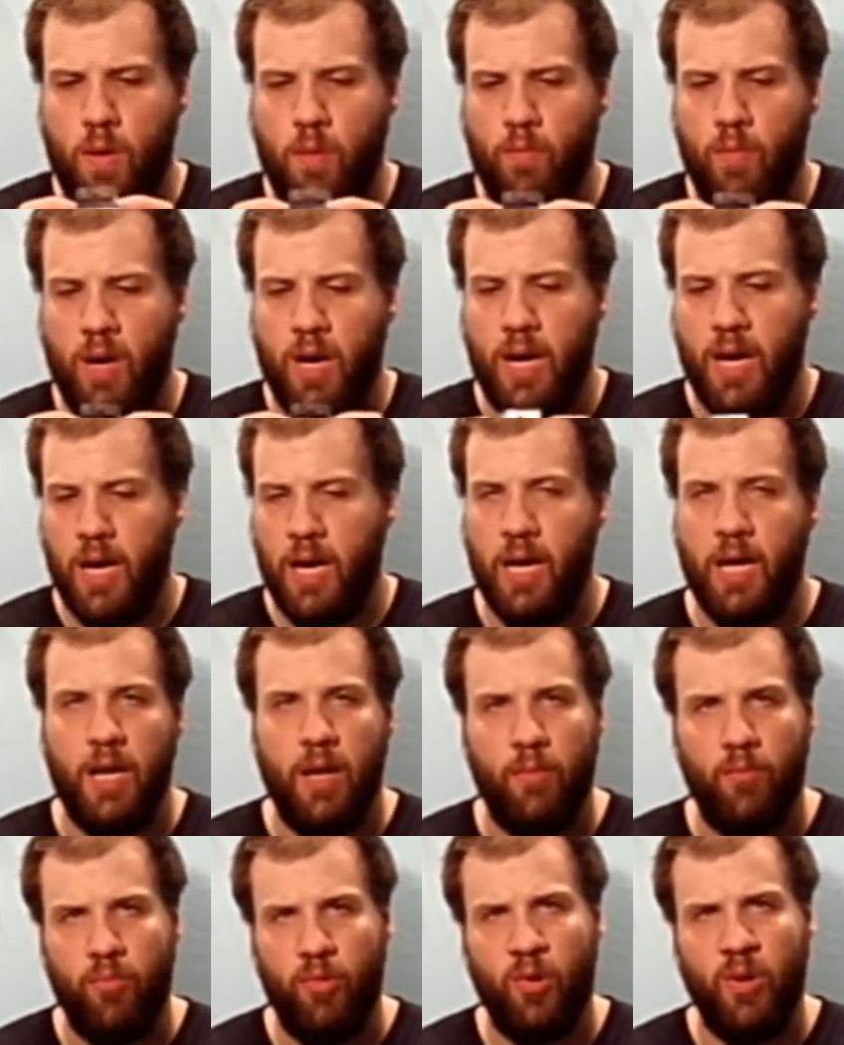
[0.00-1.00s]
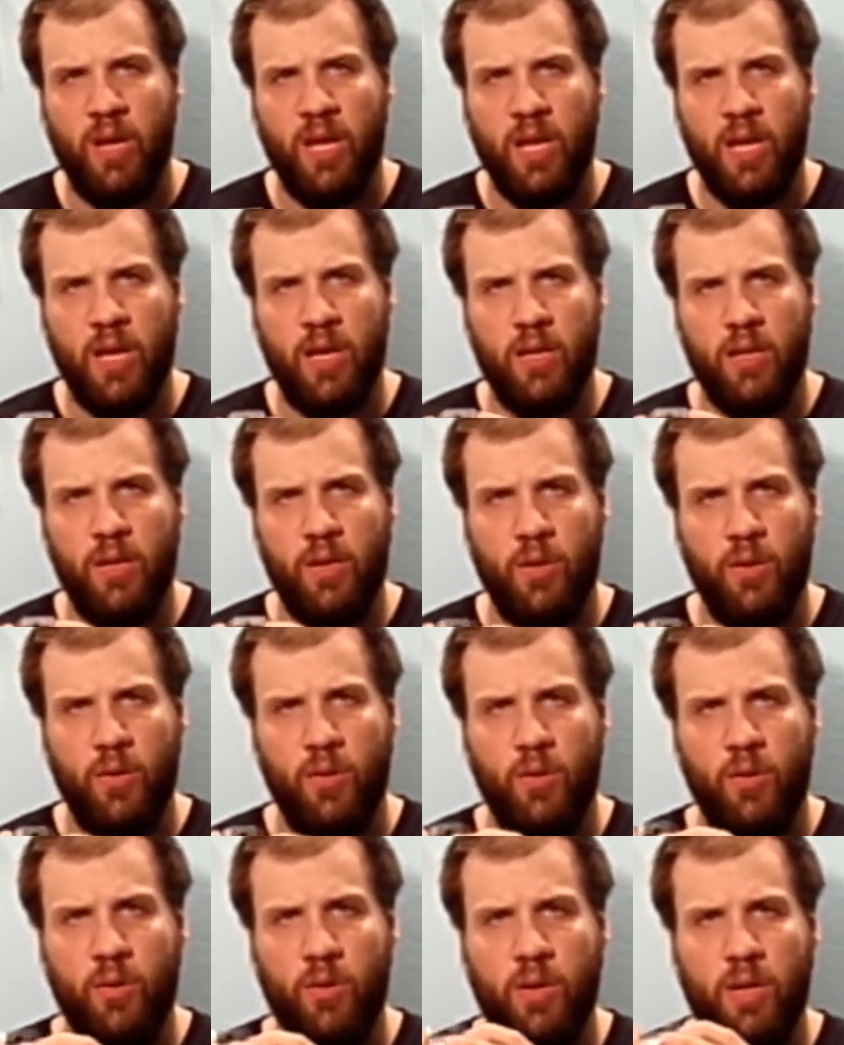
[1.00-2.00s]
my brand
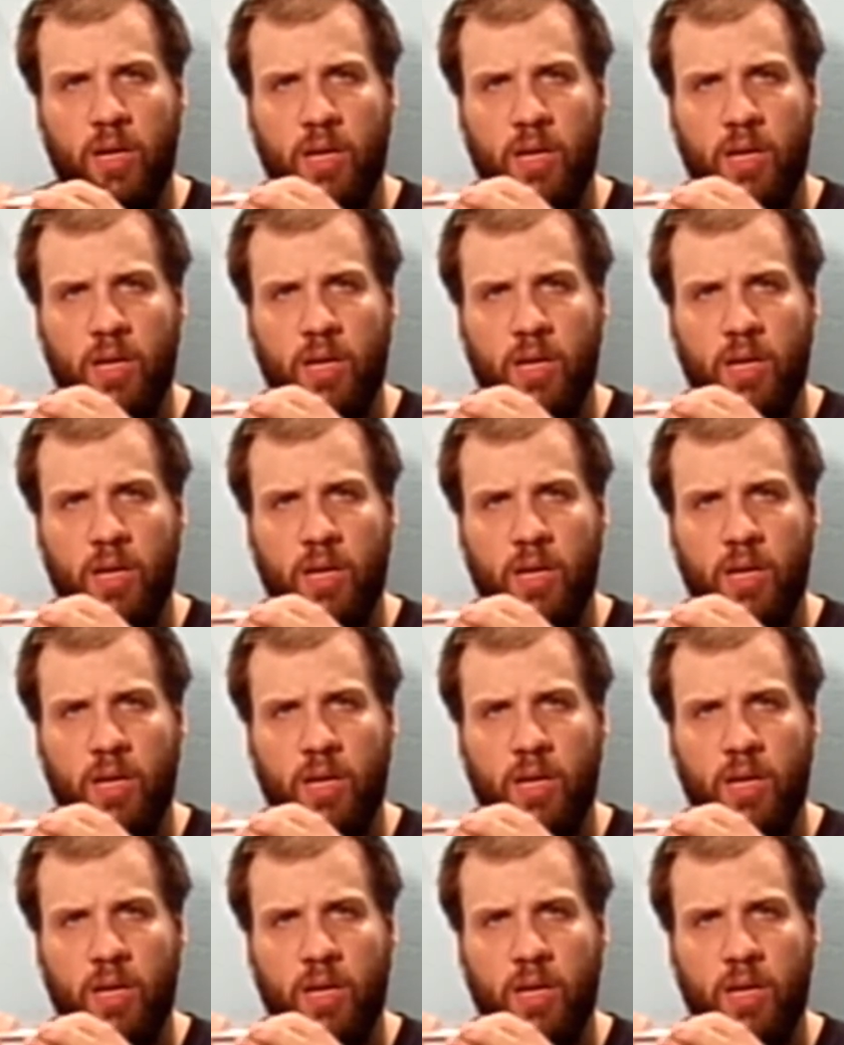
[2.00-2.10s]
new